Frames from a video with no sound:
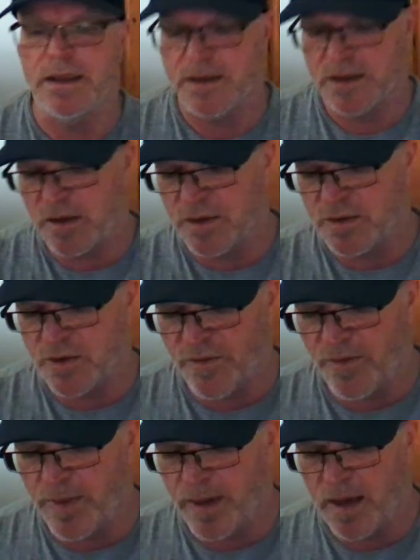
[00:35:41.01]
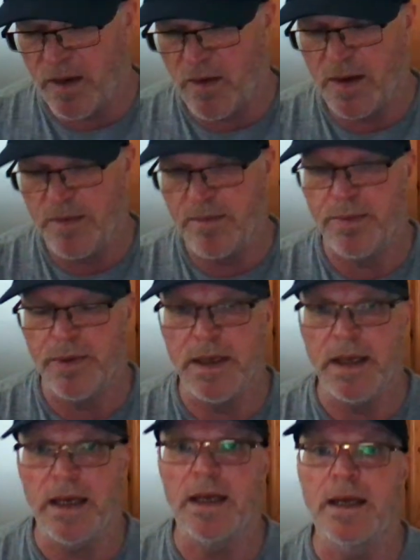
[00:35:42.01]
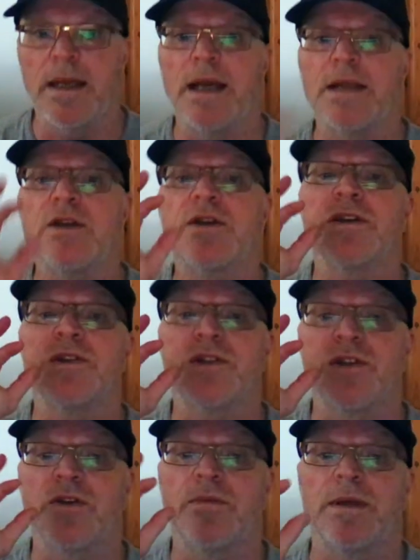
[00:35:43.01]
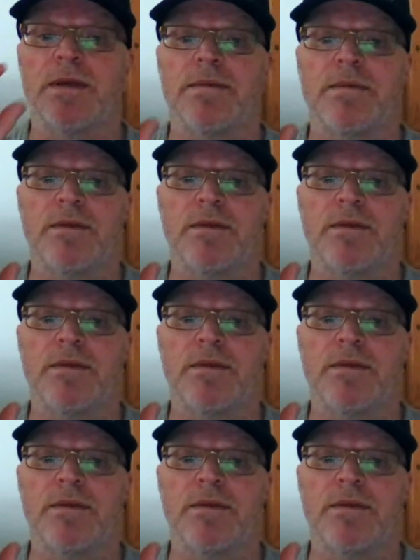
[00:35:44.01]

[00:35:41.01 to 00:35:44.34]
Slice off a bit of lime, put it in, and you consume it.